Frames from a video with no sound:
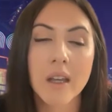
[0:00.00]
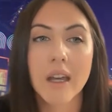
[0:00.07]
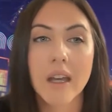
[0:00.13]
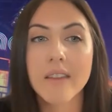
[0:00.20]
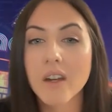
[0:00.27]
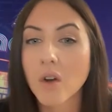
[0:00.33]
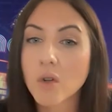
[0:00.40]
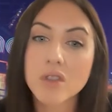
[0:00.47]
And
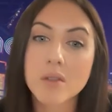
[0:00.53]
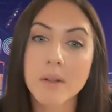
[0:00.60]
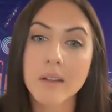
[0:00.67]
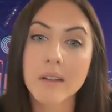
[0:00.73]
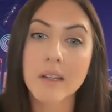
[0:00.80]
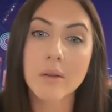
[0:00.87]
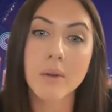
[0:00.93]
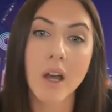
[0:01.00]
then
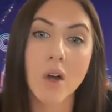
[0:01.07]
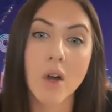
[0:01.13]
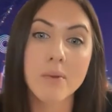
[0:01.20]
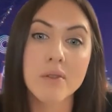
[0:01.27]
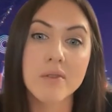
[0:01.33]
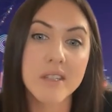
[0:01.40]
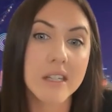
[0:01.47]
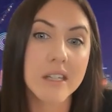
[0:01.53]
ultimately we help
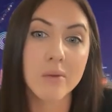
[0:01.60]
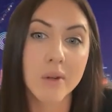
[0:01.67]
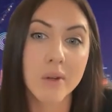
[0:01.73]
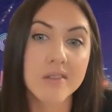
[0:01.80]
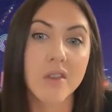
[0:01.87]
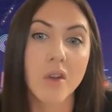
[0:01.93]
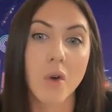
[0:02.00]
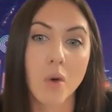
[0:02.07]
you
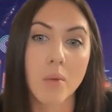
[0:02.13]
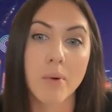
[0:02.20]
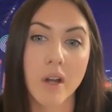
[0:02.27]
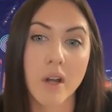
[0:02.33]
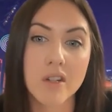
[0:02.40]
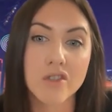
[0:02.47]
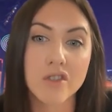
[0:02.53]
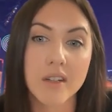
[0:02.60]
de-risk the whole
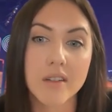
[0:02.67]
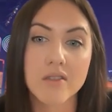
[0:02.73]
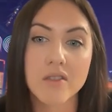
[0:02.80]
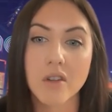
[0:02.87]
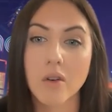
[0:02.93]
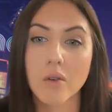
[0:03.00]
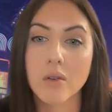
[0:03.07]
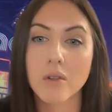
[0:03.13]
project. So
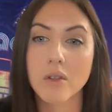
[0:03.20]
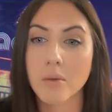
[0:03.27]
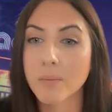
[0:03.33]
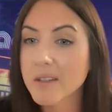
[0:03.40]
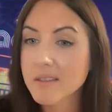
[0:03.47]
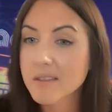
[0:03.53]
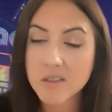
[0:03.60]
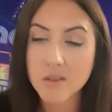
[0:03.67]
your
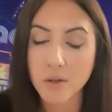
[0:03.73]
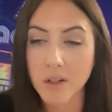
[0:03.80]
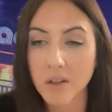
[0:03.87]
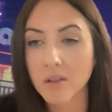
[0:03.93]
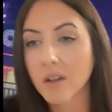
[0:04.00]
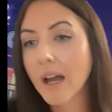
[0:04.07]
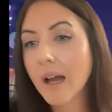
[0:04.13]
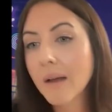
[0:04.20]
business
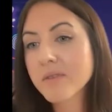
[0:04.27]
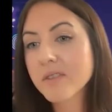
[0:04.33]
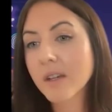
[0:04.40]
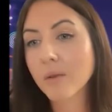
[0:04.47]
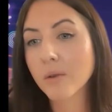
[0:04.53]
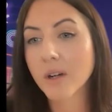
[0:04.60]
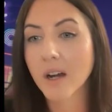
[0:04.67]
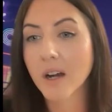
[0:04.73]
critical apps
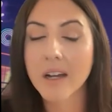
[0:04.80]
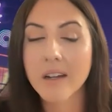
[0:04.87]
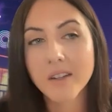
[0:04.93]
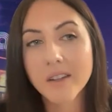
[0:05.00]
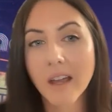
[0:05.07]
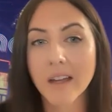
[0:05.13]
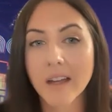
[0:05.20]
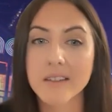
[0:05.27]
that were kind of
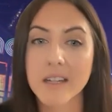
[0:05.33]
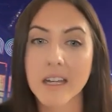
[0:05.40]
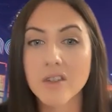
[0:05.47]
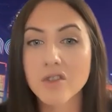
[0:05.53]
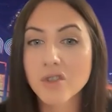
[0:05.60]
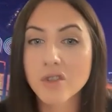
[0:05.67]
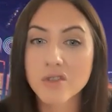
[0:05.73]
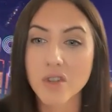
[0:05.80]
in that
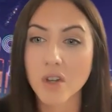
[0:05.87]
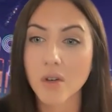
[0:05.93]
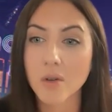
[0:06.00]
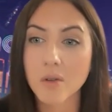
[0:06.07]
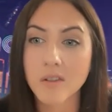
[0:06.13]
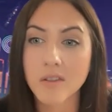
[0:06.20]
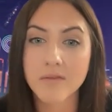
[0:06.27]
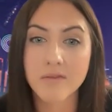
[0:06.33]
danger
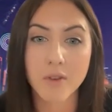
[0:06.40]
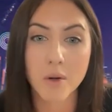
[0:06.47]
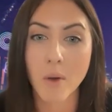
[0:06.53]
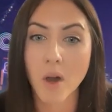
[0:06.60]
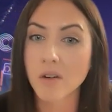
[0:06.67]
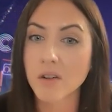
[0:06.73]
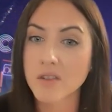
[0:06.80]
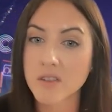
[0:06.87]
zone of, for
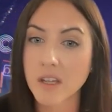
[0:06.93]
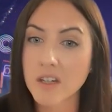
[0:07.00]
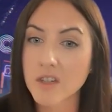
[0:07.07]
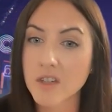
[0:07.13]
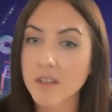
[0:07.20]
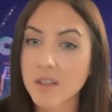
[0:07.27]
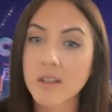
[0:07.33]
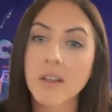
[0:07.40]

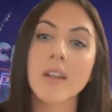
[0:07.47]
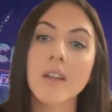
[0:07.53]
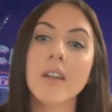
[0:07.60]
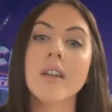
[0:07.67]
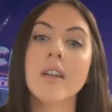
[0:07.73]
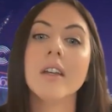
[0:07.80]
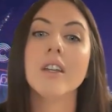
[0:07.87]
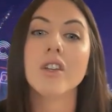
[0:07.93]
modernization,
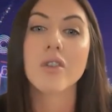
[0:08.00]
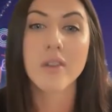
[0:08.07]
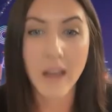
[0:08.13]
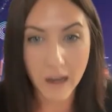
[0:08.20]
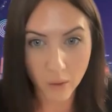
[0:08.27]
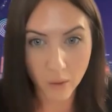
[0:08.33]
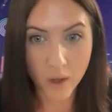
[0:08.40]
you're now